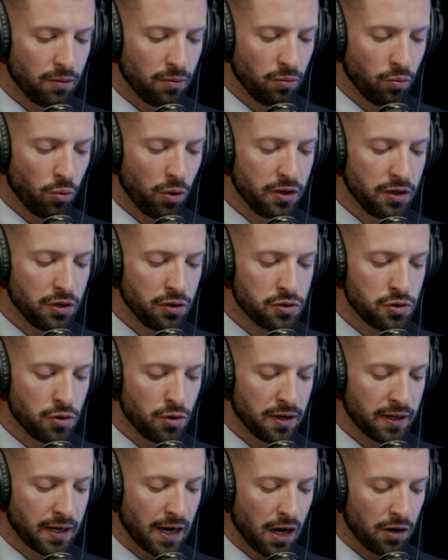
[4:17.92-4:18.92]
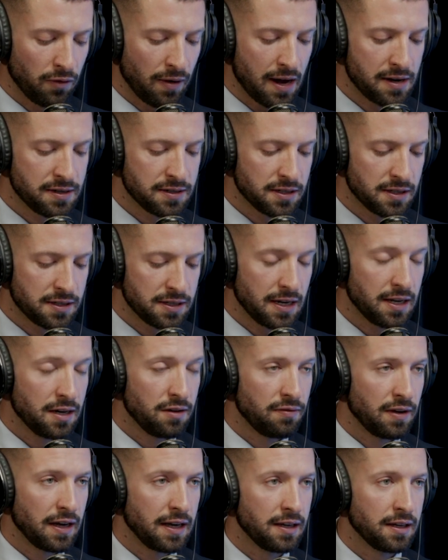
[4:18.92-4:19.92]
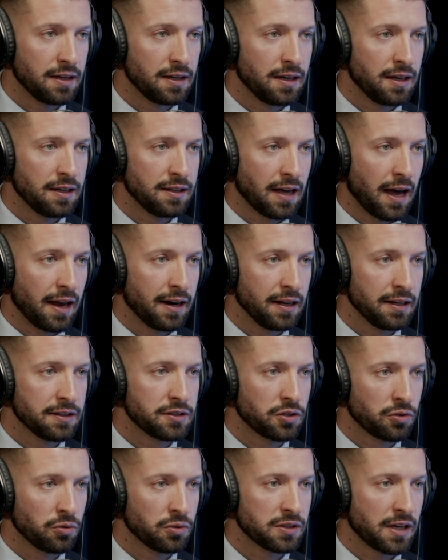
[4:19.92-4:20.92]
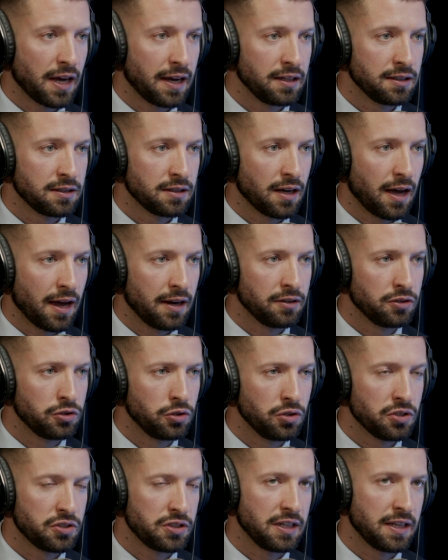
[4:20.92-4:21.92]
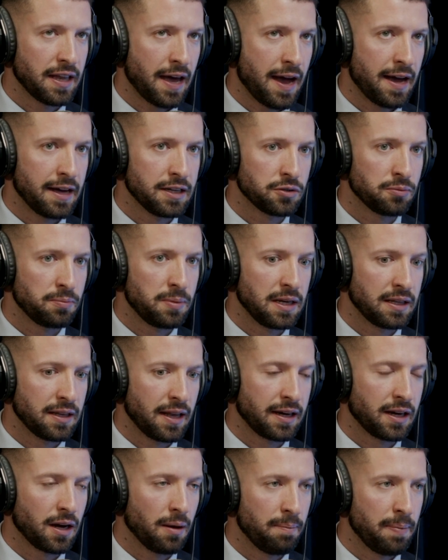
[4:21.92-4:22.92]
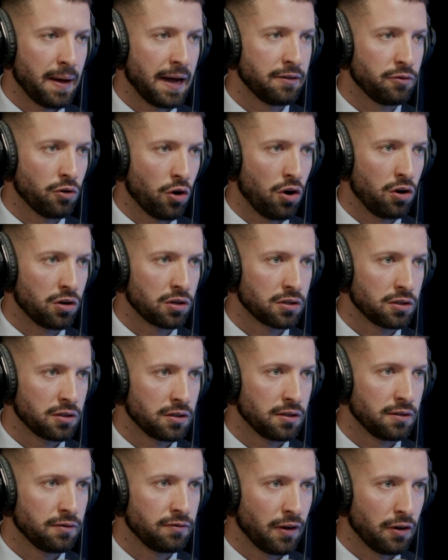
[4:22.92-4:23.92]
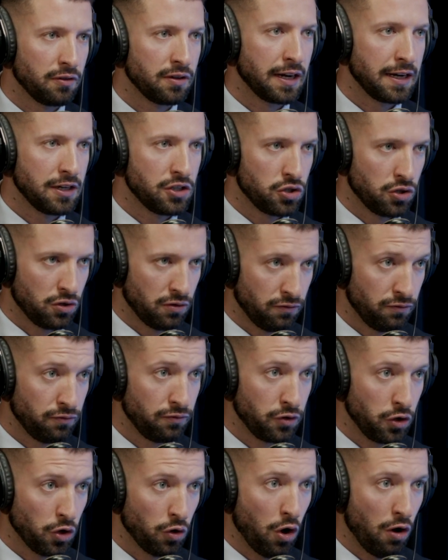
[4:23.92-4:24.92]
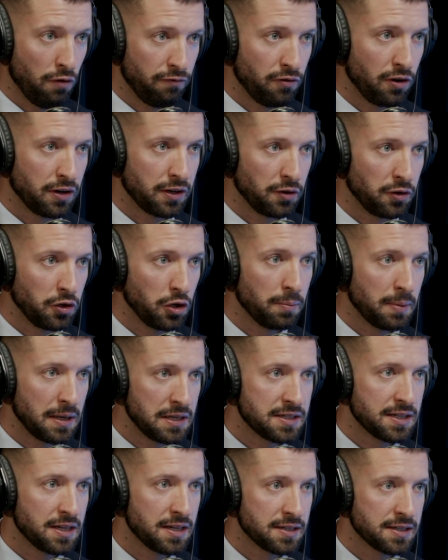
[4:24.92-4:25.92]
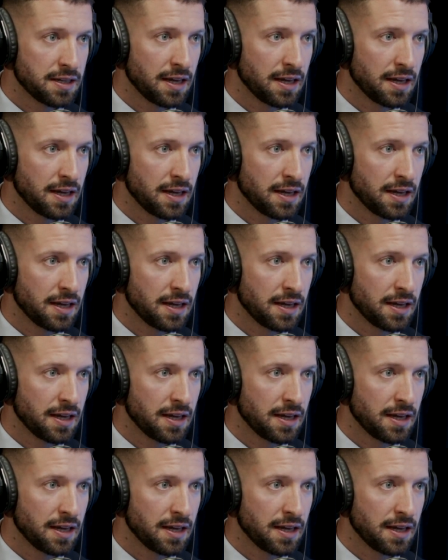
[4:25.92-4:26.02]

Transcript: what are you doing at Aranta to innovate in the analytical side? And do you see that as being like a bedrock foundation of your offering and your business?